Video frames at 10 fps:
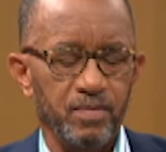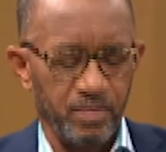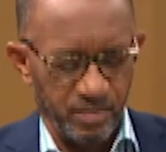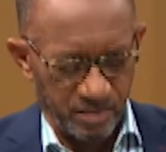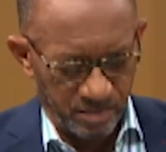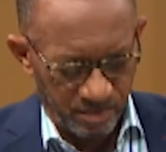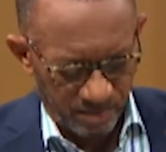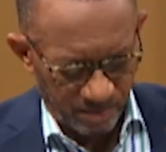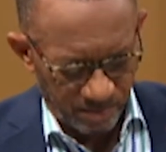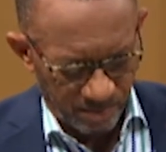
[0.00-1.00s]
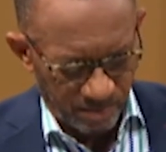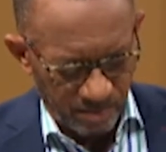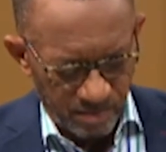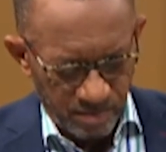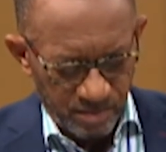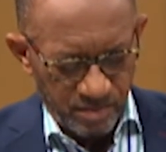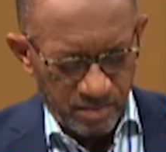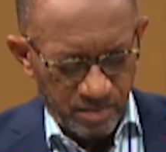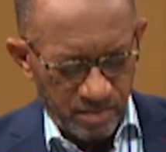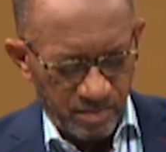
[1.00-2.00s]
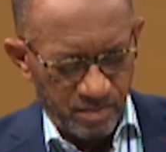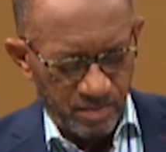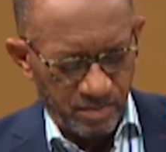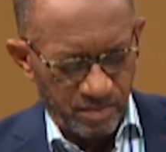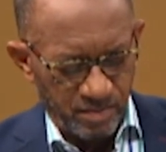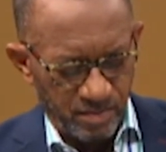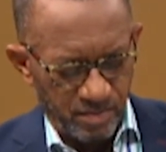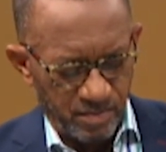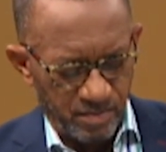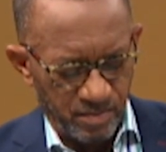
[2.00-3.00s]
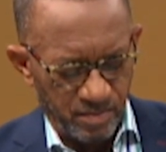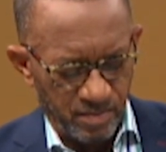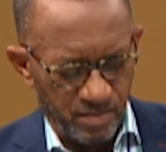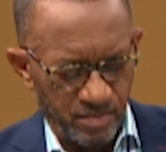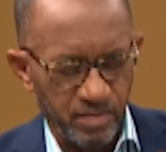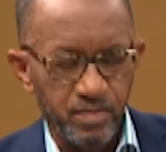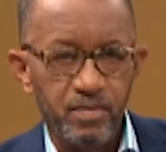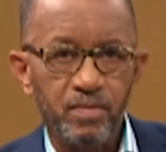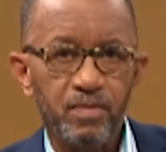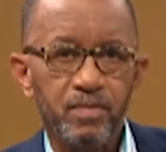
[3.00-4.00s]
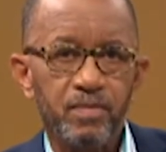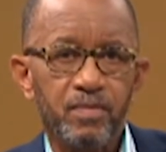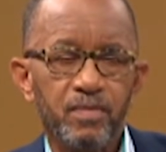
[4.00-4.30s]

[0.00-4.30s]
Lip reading: (not speaking)